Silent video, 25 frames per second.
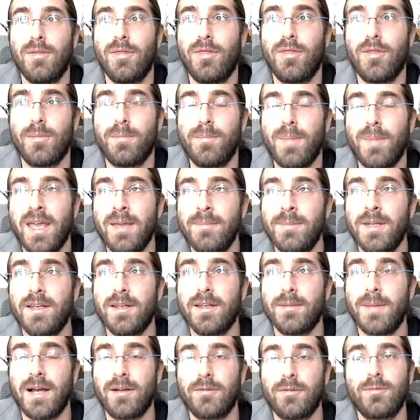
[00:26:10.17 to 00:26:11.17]
the
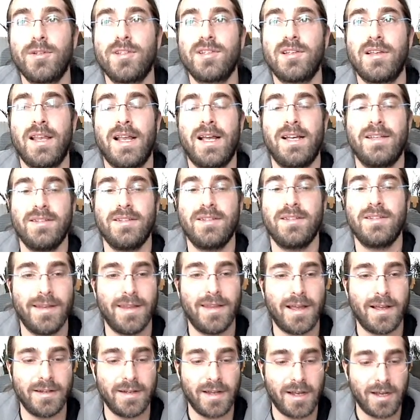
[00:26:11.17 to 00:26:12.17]
payment amount was less than
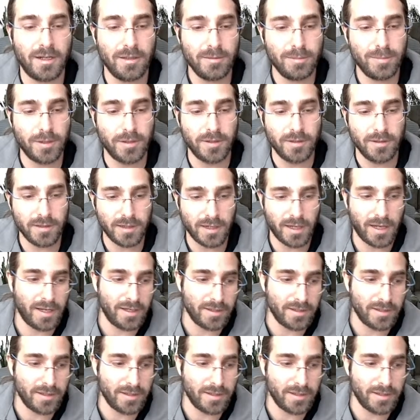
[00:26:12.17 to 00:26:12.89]
that output,